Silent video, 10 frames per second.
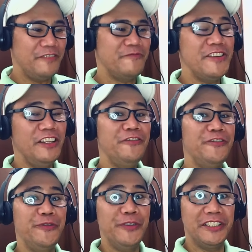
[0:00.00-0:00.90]
I'm really
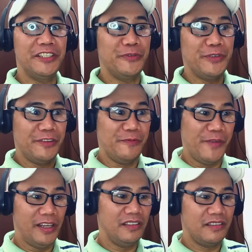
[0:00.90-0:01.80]
familiar with the
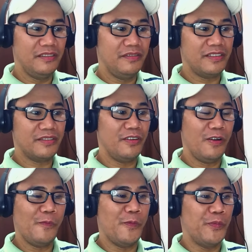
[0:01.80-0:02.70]
melody of the
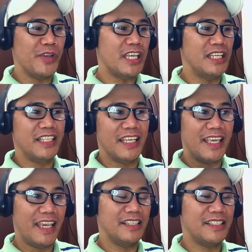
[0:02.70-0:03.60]
song, but because
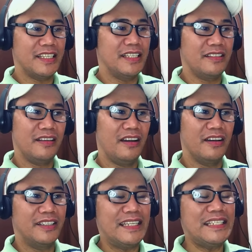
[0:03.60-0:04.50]
it can't sing the
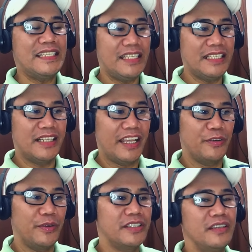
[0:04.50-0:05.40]
song in Cantonese
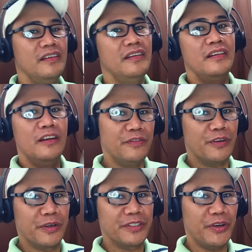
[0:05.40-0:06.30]
language, of
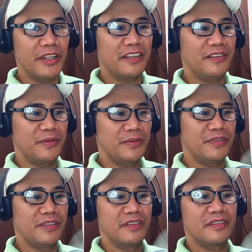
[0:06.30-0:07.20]
course, all I can do
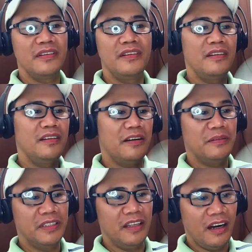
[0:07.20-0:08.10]
is just
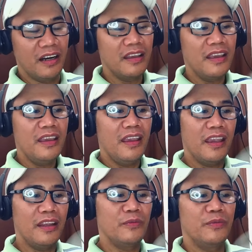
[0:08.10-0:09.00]
hum along.
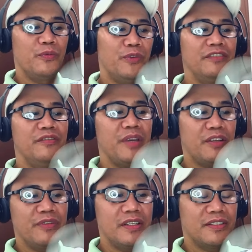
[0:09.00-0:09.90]
And one of the
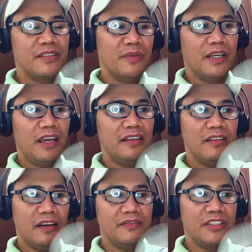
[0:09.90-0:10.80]
main reasons why I
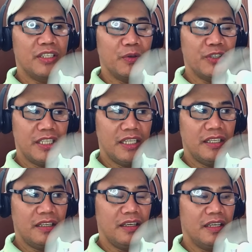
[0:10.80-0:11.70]
love Zhou
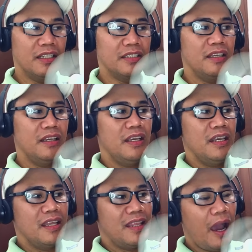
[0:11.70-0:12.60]
Shen is
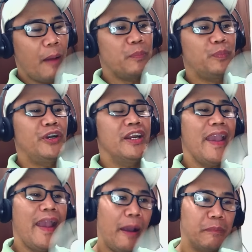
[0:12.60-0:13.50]
that
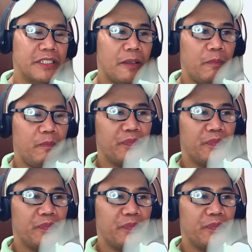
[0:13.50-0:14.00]
perhaps